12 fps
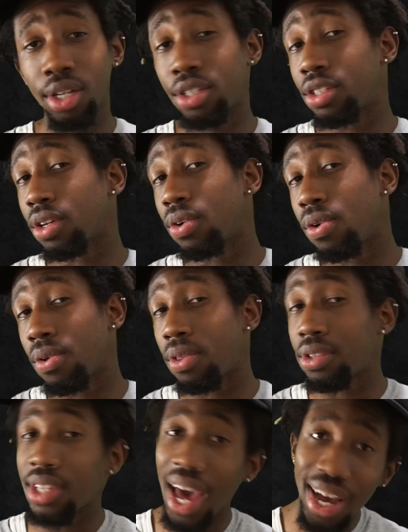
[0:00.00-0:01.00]
So
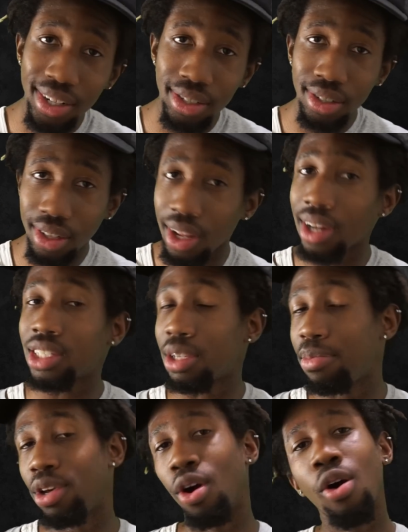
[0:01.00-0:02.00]
there's actually a lot
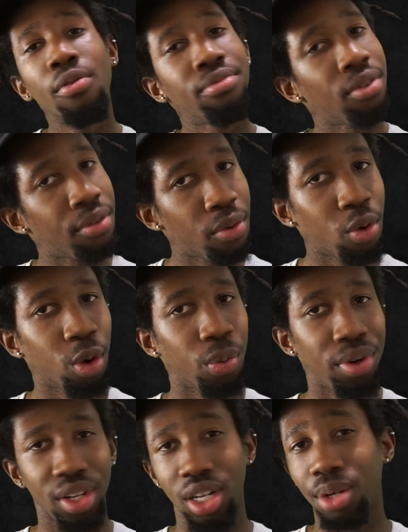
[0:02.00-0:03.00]
to be hopeful for
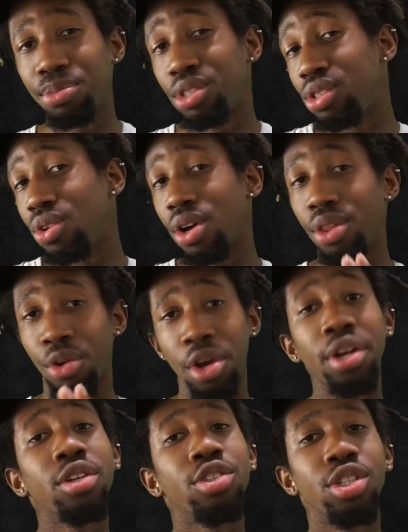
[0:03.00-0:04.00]
when it comes to other
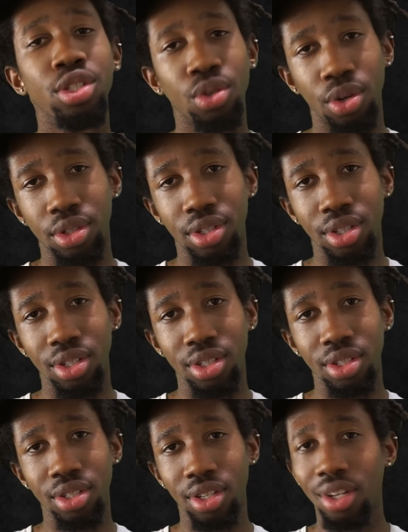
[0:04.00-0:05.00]
energy sources
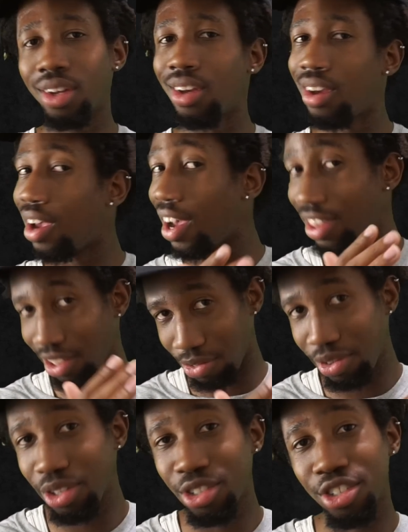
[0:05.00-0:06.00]
in the
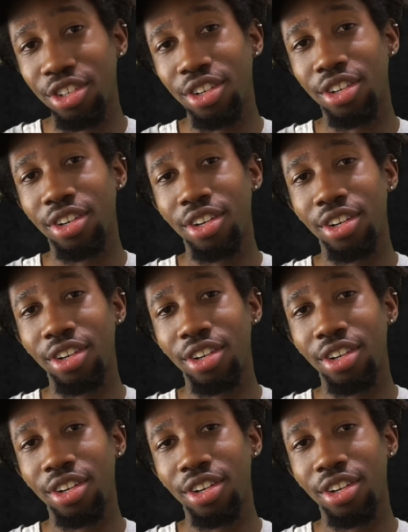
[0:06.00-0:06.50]
future.